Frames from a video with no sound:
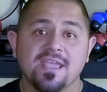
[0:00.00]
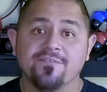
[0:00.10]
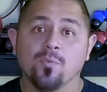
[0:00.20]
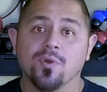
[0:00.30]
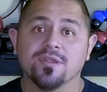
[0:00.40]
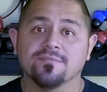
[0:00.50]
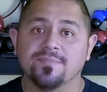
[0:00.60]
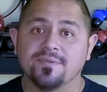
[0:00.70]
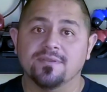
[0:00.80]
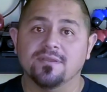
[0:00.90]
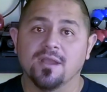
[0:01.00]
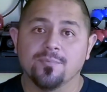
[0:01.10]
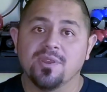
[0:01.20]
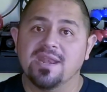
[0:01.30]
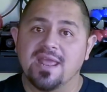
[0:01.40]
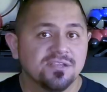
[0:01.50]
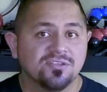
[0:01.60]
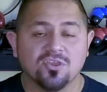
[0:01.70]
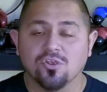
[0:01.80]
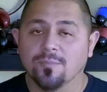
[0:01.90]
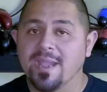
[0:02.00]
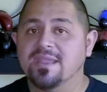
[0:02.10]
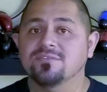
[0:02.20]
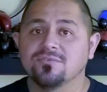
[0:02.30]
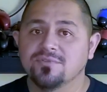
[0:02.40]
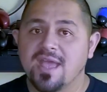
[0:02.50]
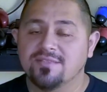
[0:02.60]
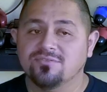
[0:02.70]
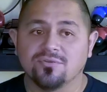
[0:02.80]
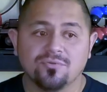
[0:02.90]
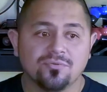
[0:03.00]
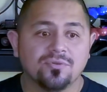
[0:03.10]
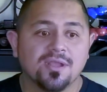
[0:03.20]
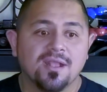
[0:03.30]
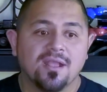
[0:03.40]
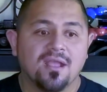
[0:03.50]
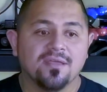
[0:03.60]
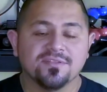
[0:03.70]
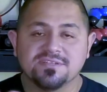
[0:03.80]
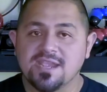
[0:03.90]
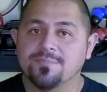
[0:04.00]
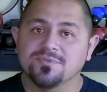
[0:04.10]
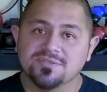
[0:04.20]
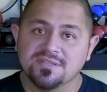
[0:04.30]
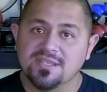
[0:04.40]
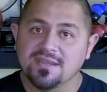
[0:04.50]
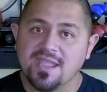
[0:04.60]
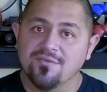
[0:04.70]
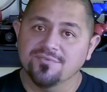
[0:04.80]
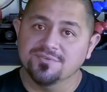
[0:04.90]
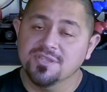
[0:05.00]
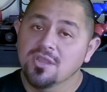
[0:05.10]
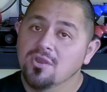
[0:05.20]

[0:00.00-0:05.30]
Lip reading: If you want to upgrade Ellie, you go back and do that through the chapters and the encounters,